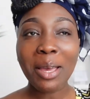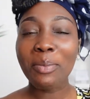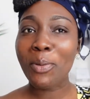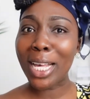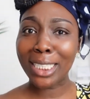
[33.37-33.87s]

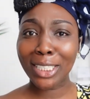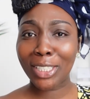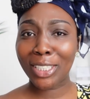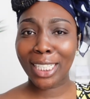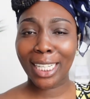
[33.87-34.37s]
But why is this
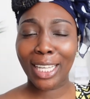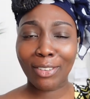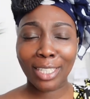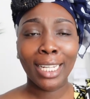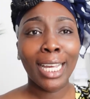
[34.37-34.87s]
girl sitting here
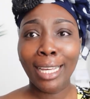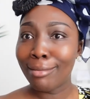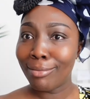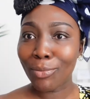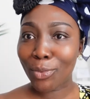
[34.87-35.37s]
and
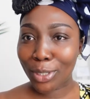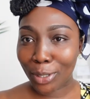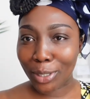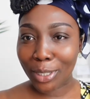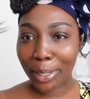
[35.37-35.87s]
what's she
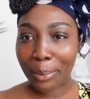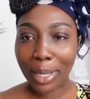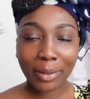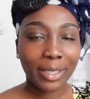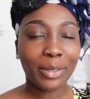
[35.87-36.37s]
going to talk
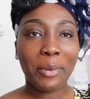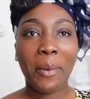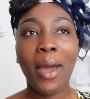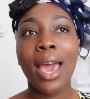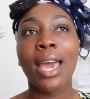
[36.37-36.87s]
about? So
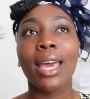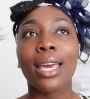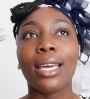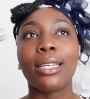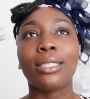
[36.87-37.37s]

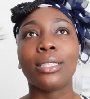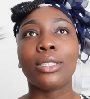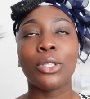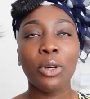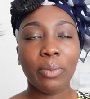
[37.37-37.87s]
in
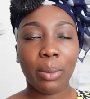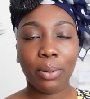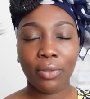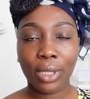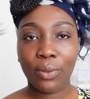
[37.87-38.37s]
two of my
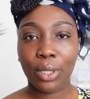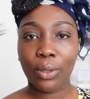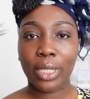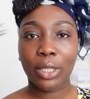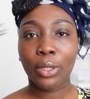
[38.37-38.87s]
previous
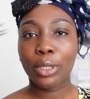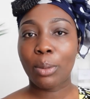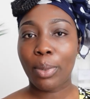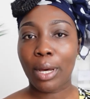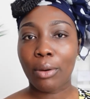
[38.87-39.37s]
videos, I talked
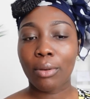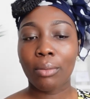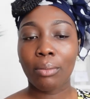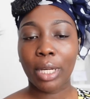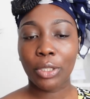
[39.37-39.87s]
about
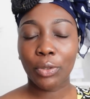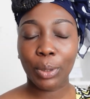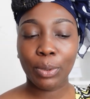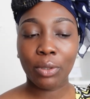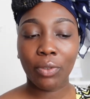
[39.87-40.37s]
my
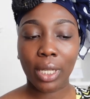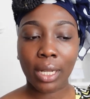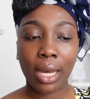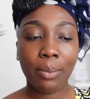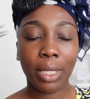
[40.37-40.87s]
trip to
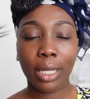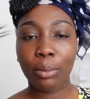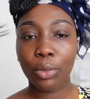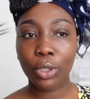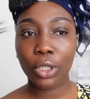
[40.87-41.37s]
Vietnam and
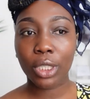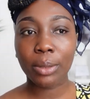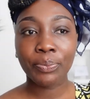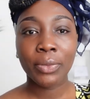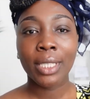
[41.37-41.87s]

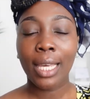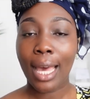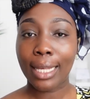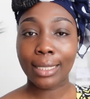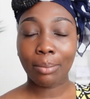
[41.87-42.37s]
Cambodia
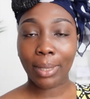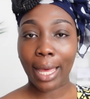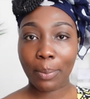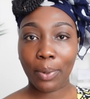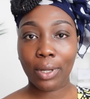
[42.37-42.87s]
as a
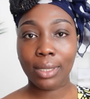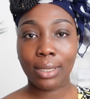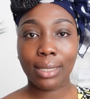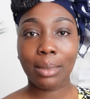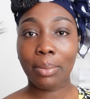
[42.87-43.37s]
black person,
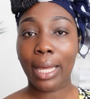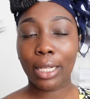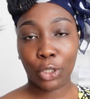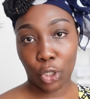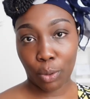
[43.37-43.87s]
as a
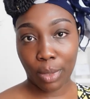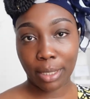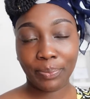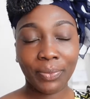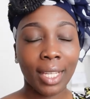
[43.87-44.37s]
black
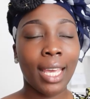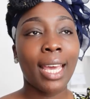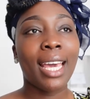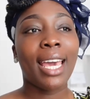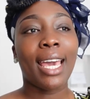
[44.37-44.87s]
German.
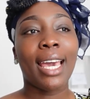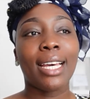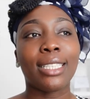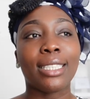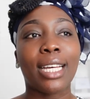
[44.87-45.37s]

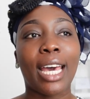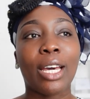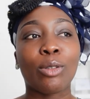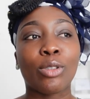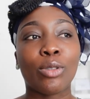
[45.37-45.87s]
And I
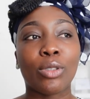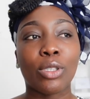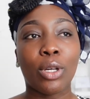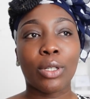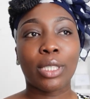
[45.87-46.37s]
also
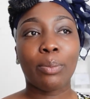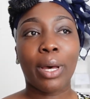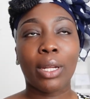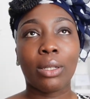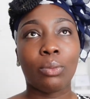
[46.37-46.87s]
talked
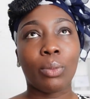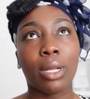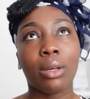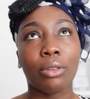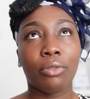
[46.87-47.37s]
about, in
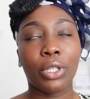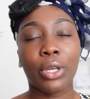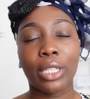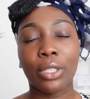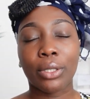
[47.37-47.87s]
one other
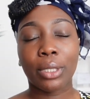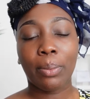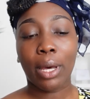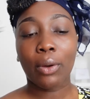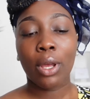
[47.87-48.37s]
video, I talked
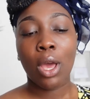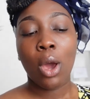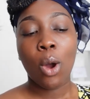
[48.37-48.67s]
about